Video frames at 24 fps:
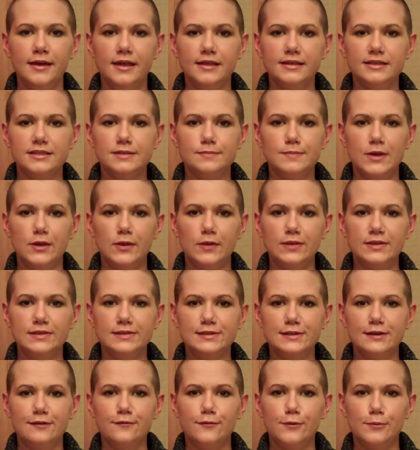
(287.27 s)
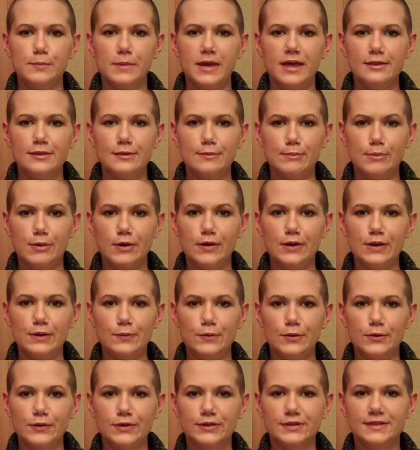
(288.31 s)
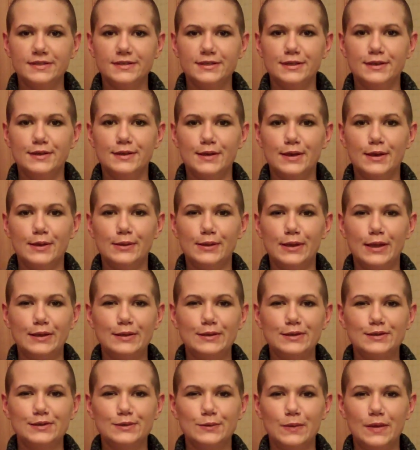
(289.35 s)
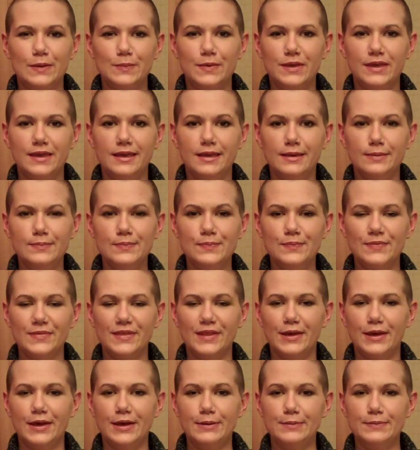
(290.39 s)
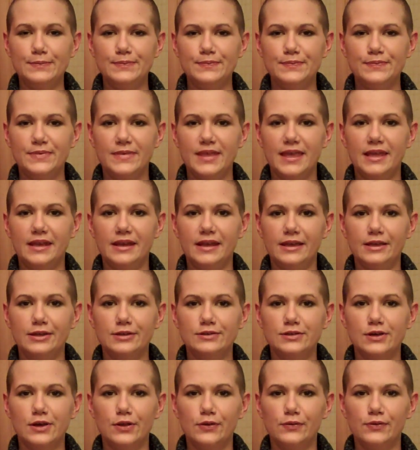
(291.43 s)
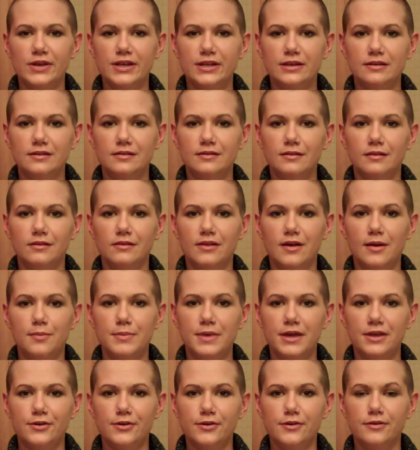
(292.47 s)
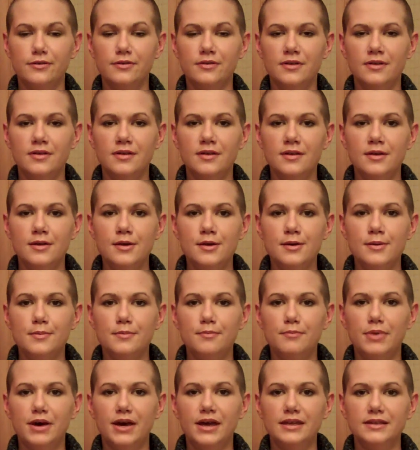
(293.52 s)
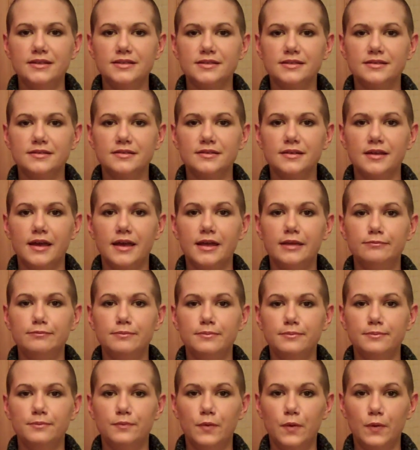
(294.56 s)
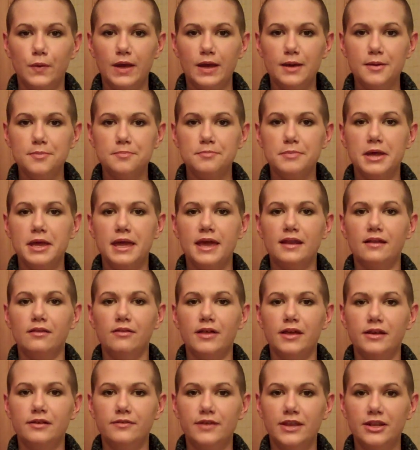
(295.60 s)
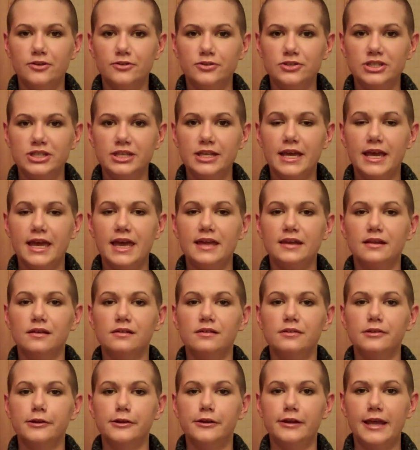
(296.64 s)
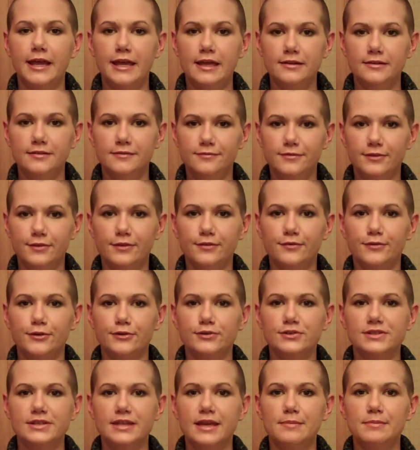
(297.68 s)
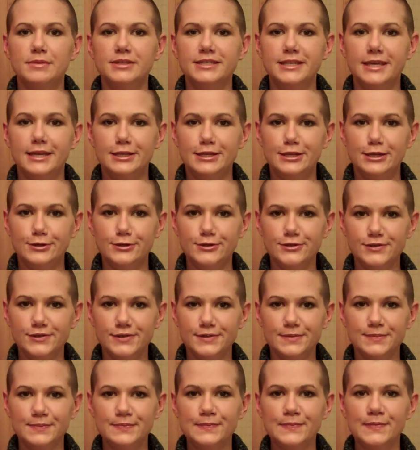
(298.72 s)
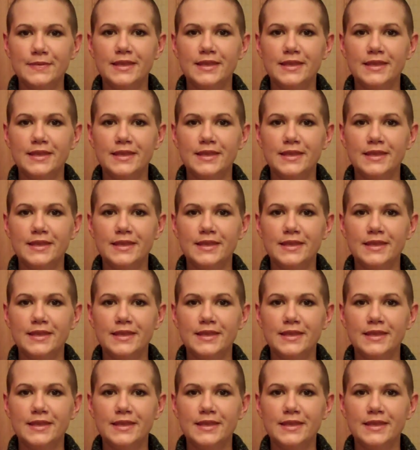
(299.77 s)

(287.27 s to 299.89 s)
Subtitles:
and smell the stuff from Bath & Body Works, like the sweet pea, and I could tolerate it a lot better. But I woke up, I had a lot of energy, I had a clear head for the first time in 10 years,